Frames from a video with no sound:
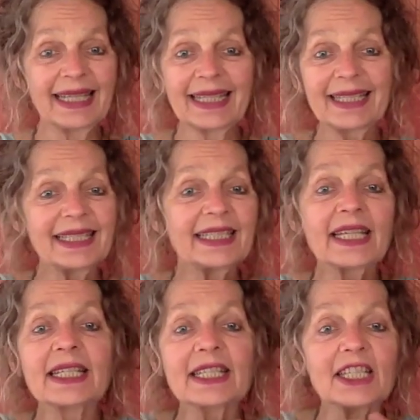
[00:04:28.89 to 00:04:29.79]
It
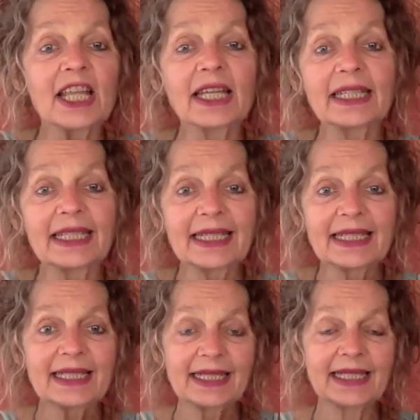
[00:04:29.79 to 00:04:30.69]
does not
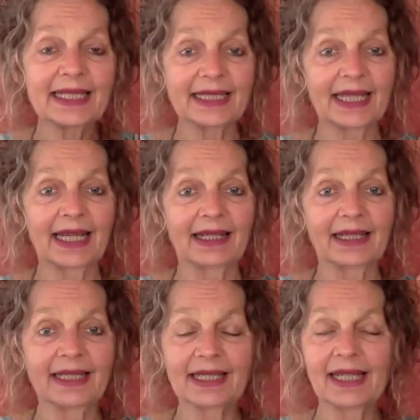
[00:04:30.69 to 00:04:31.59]
exist there.
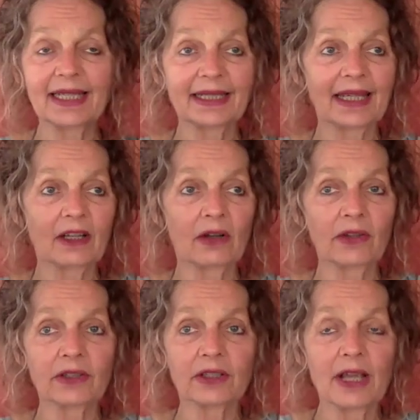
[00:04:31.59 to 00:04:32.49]
It's like that
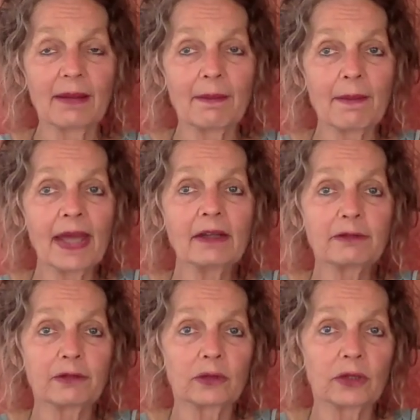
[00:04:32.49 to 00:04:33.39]
other
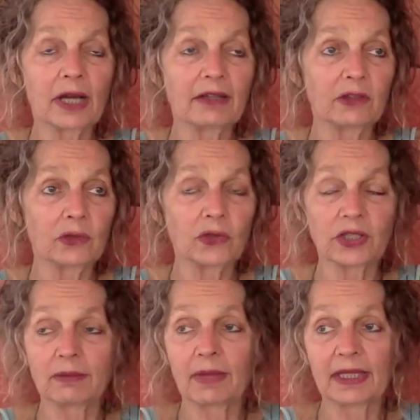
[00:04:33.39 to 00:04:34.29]
metaphor I used
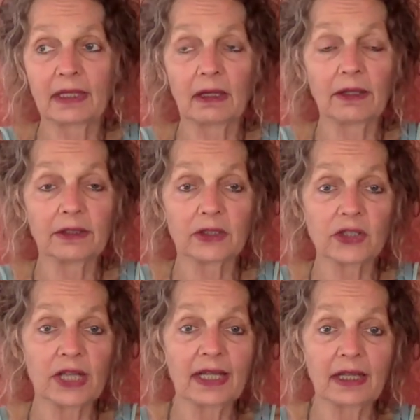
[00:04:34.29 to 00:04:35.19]
and many
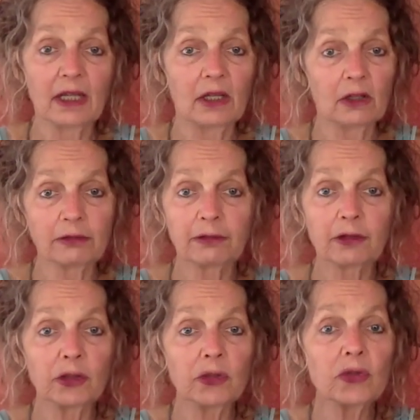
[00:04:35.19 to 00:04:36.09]
others, like a
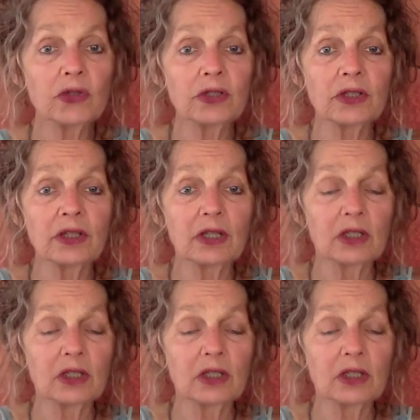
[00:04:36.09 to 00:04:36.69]
frozen